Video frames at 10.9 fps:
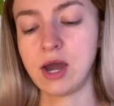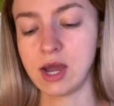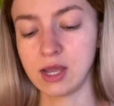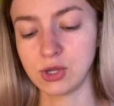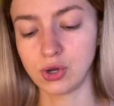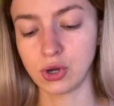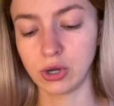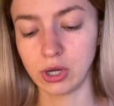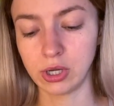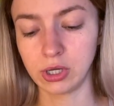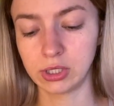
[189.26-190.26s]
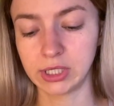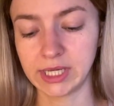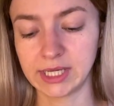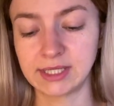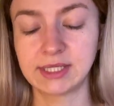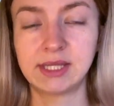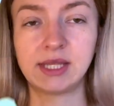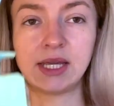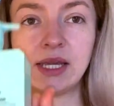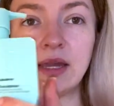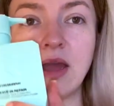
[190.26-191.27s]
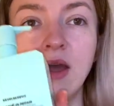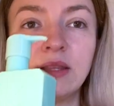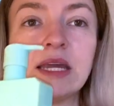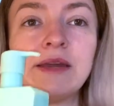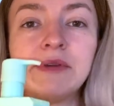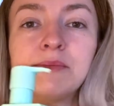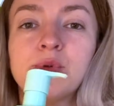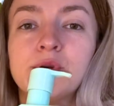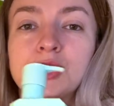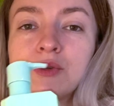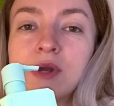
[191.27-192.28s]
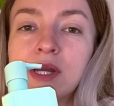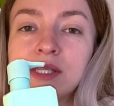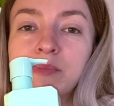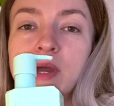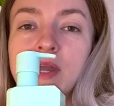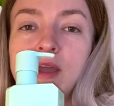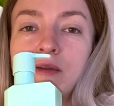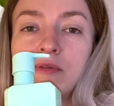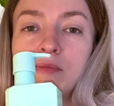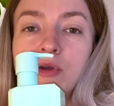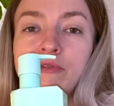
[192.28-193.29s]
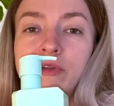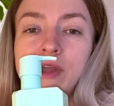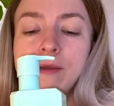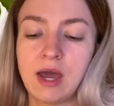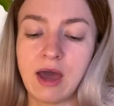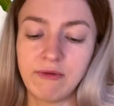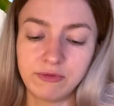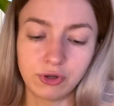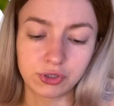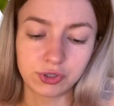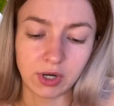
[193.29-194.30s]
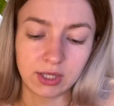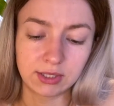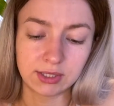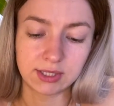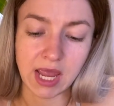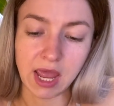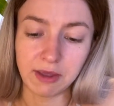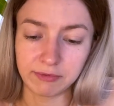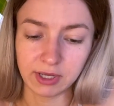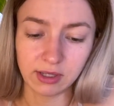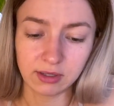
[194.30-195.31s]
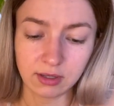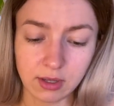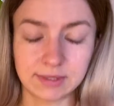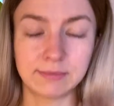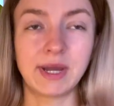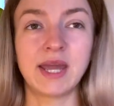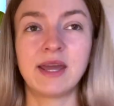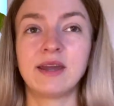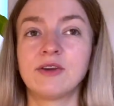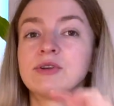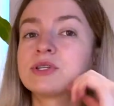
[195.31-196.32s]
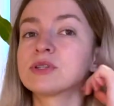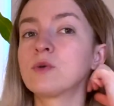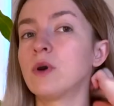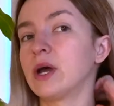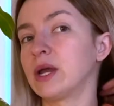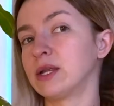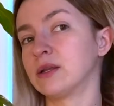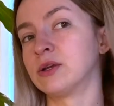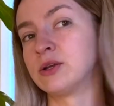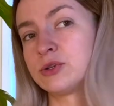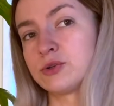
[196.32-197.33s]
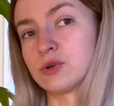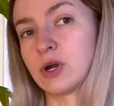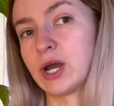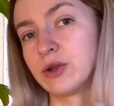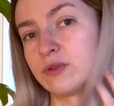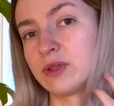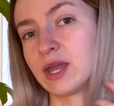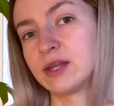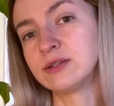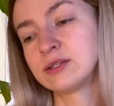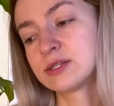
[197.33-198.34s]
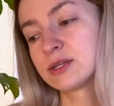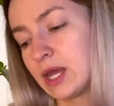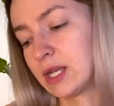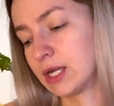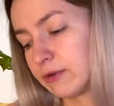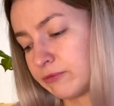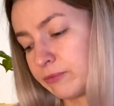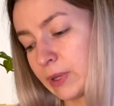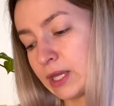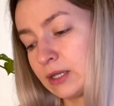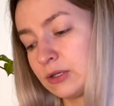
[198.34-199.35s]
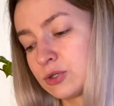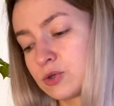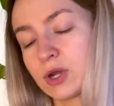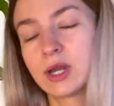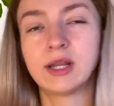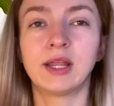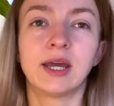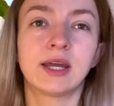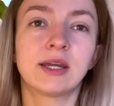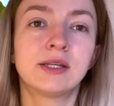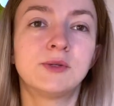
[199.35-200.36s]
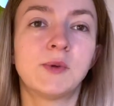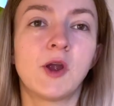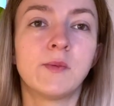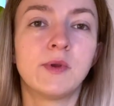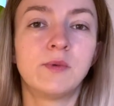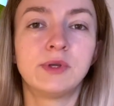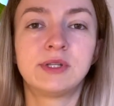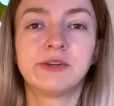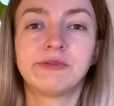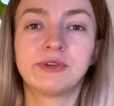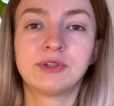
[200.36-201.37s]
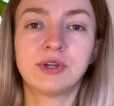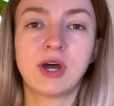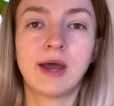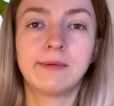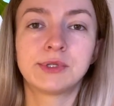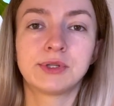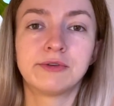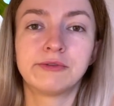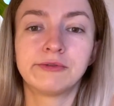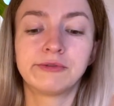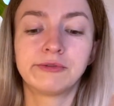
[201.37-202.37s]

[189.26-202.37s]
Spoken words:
I got is the Leave-In Moisturizer by Kevin Murphy. Have not tried this ever. My hair is quite dry on the ends and I've been trying to like experiment with different types of